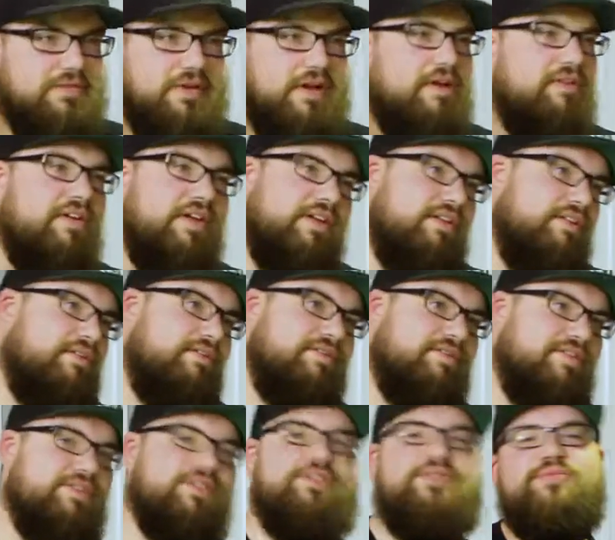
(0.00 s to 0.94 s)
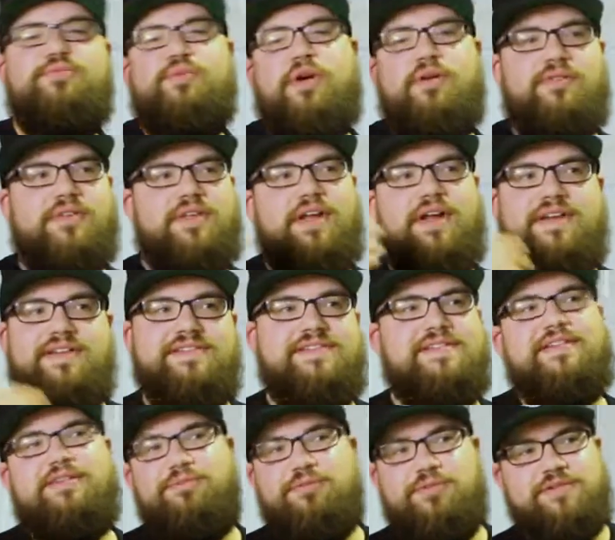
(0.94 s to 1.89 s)
I mean, there's probably not a
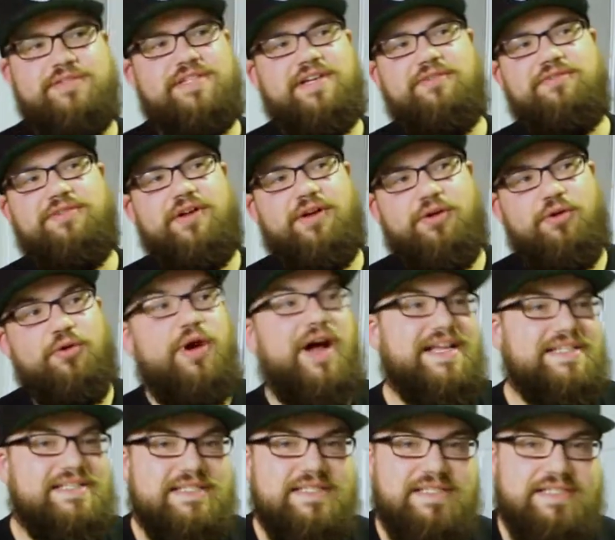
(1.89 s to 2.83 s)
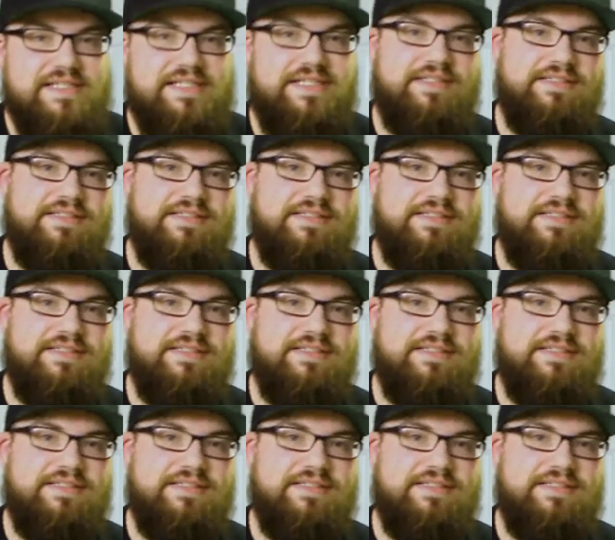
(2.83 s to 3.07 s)
single person out there who hasn't seen